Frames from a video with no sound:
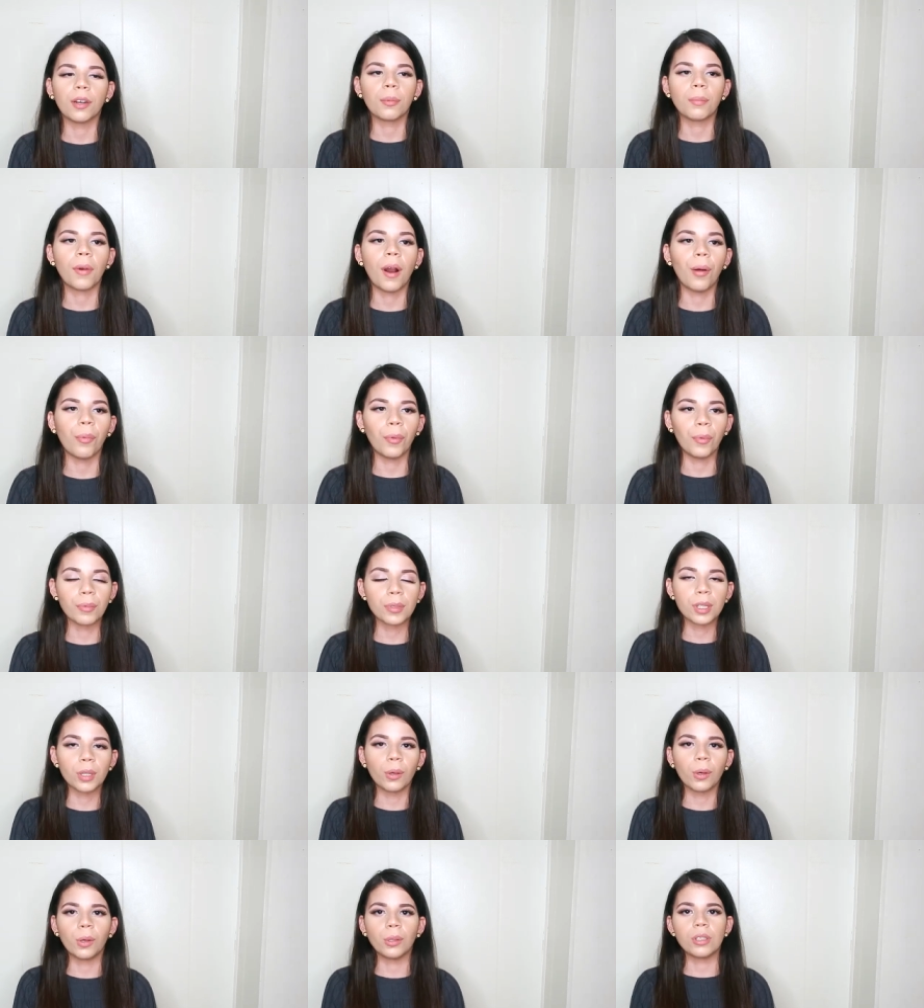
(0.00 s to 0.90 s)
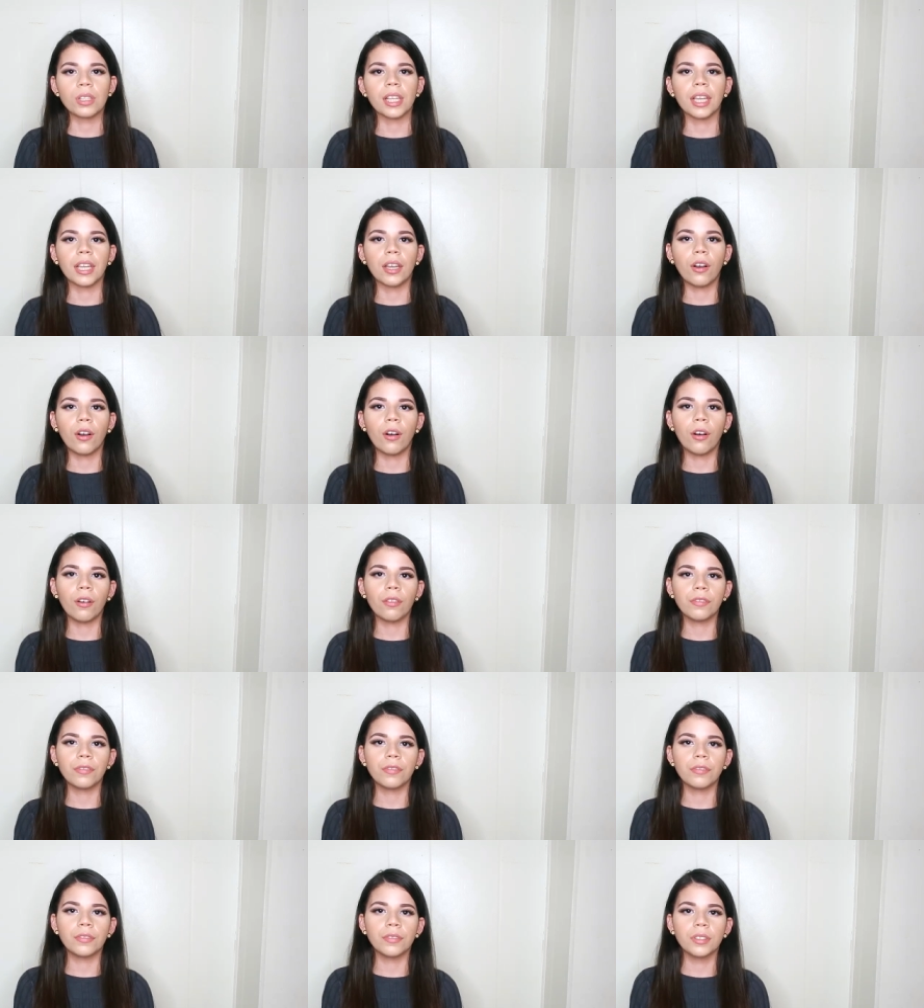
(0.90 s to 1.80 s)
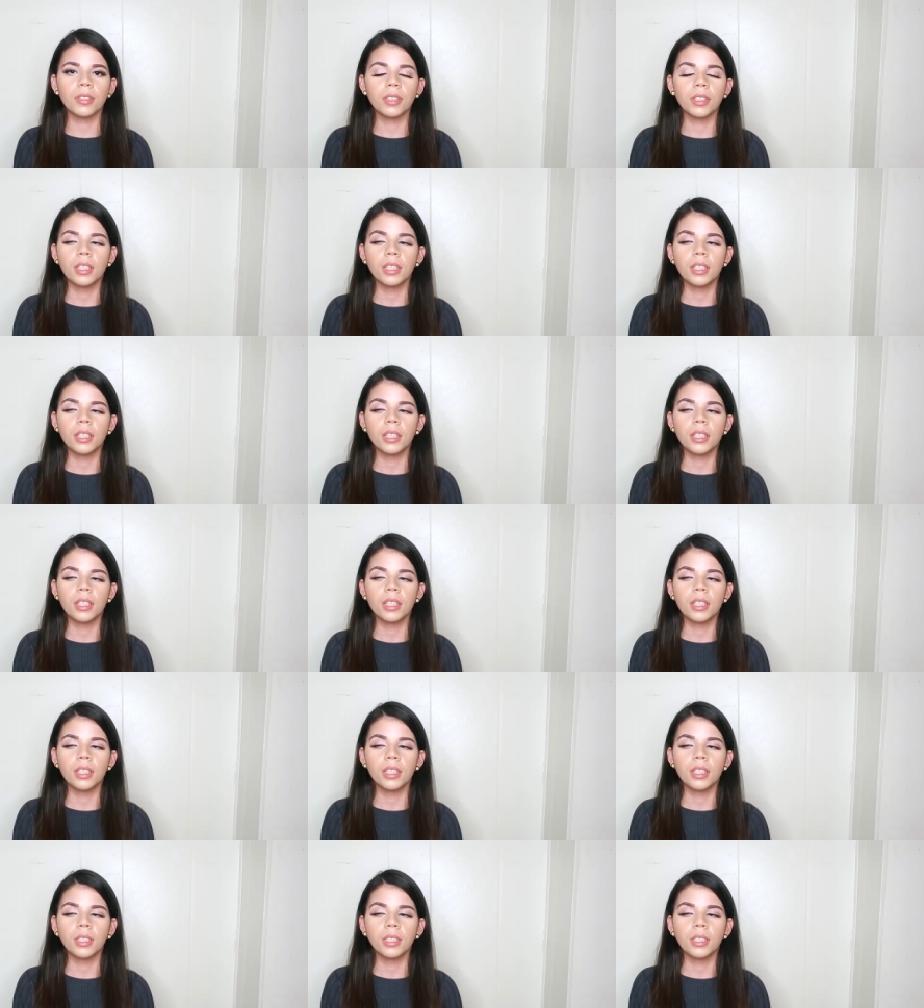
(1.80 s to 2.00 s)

no problem. So take off.